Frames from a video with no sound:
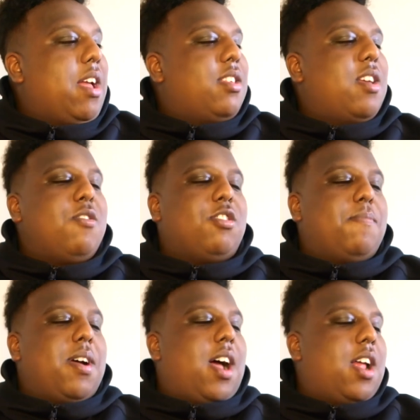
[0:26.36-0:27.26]
Seriously,
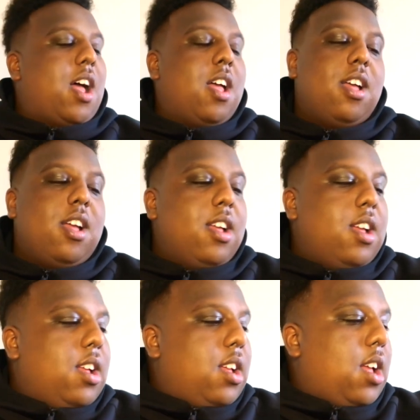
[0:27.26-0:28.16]
man,
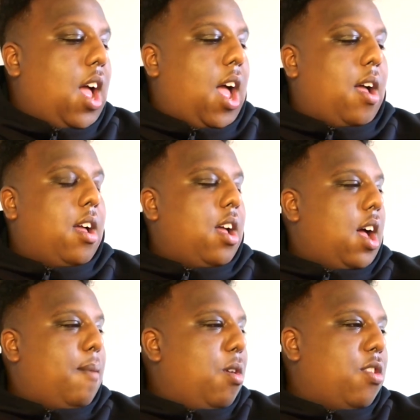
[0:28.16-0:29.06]

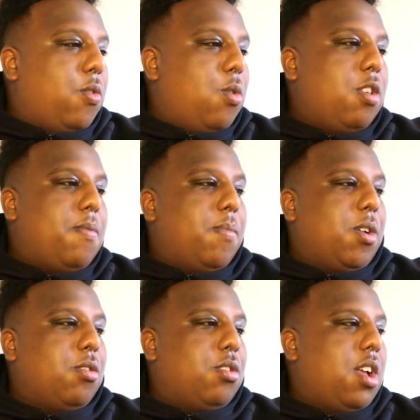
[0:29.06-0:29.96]
I'm lost for words, man,
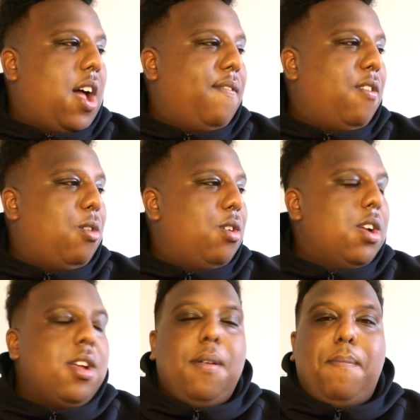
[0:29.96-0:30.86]
because I thought
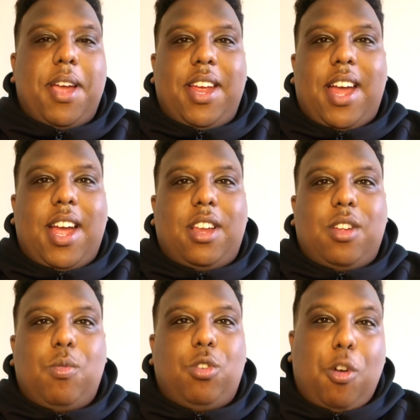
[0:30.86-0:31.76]
Man United
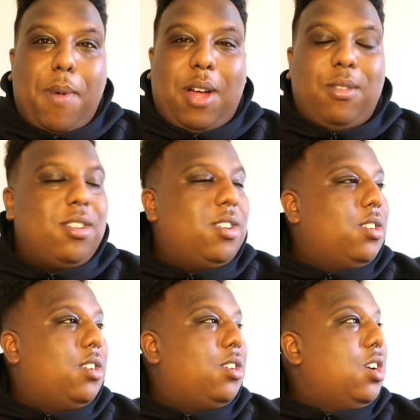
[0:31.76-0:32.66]
would come out,
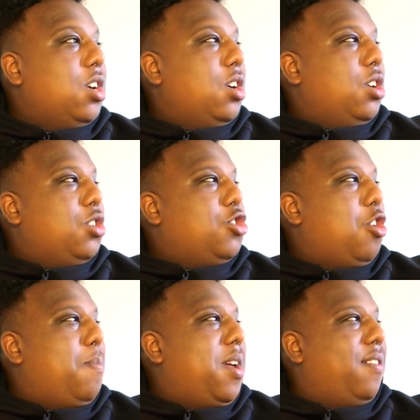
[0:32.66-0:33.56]
show
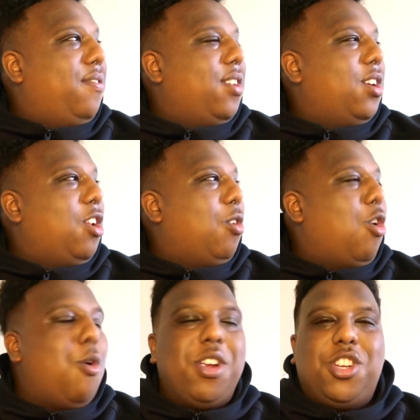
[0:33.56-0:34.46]
a bit of, you know,
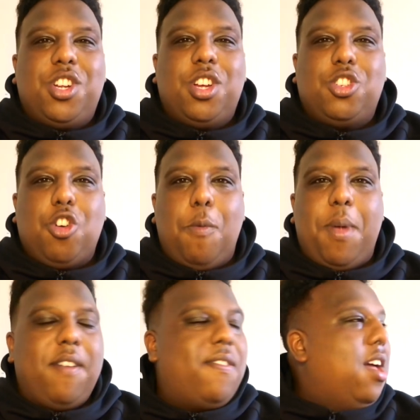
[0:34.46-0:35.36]
courage, show a bit
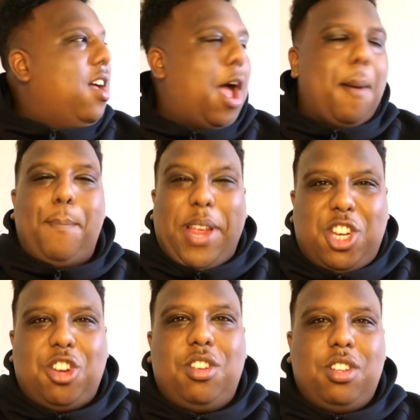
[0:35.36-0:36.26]
of
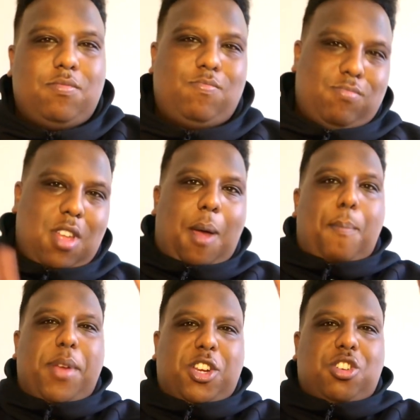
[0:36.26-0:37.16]
ambition, you
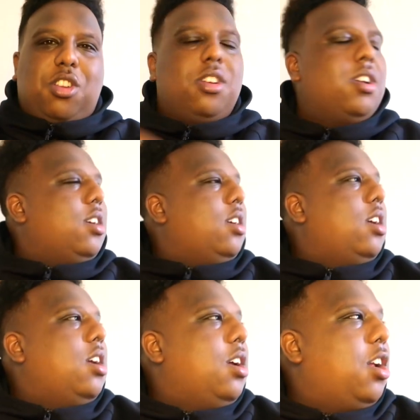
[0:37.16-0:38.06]

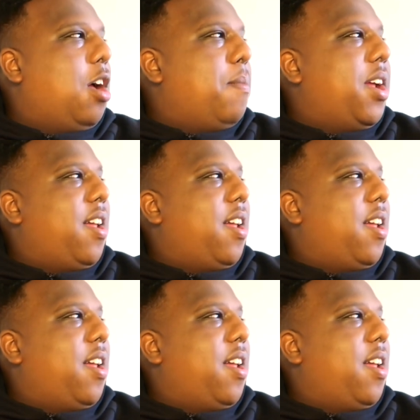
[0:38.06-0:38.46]
know what I mean?